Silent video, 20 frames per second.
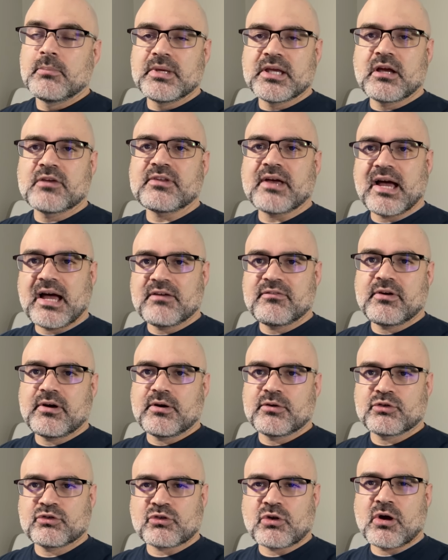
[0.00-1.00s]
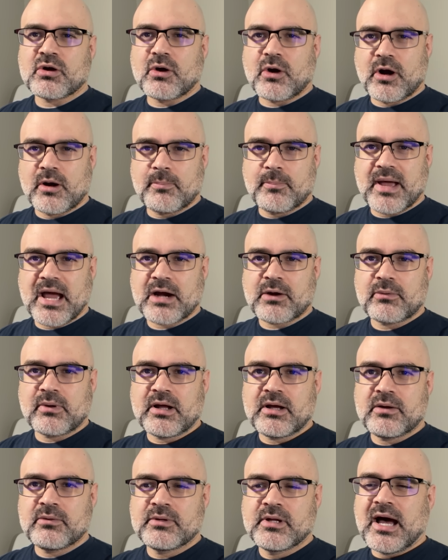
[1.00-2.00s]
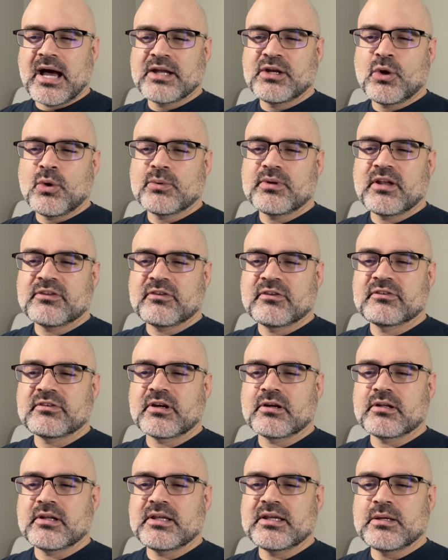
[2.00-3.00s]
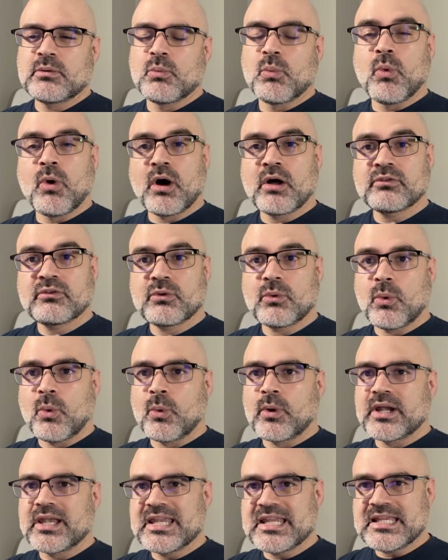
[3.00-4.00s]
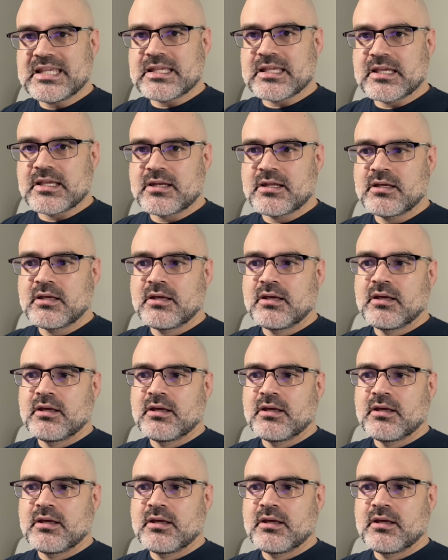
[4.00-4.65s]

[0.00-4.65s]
Because I have a strong art background, I don't necessarily want or need